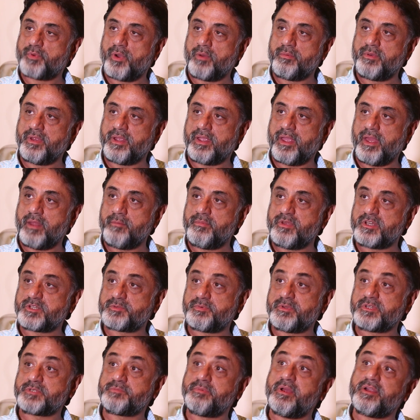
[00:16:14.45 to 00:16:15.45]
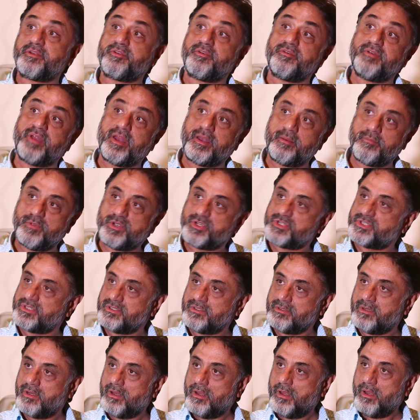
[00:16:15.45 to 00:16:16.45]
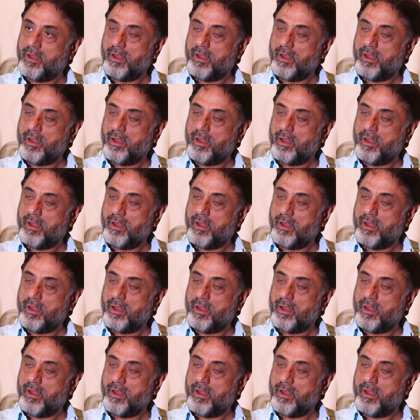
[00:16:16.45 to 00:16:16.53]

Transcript: probably can be expressed better in animation.